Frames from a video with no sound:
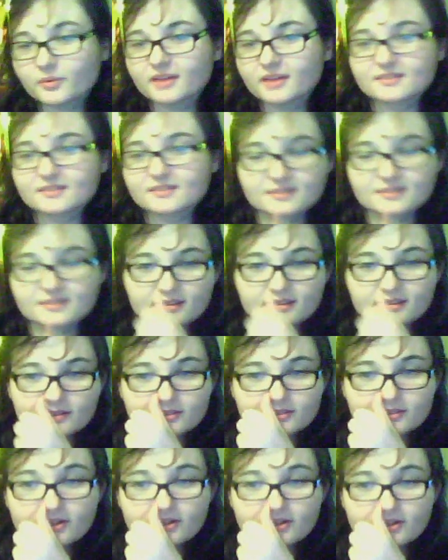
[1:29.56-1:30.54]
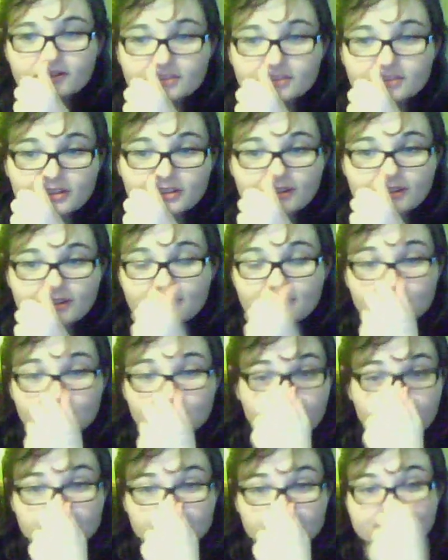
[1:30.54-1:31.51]
one's, astrology
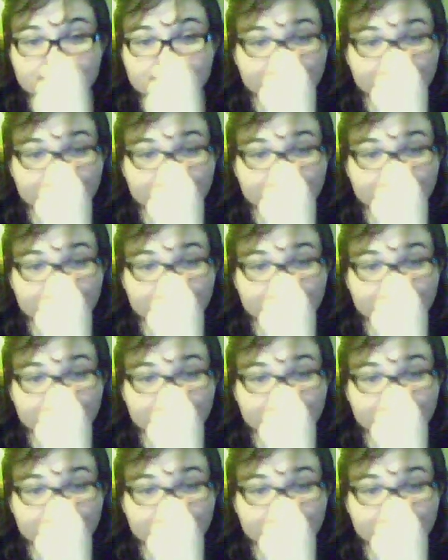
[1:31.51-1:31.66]
natal chart.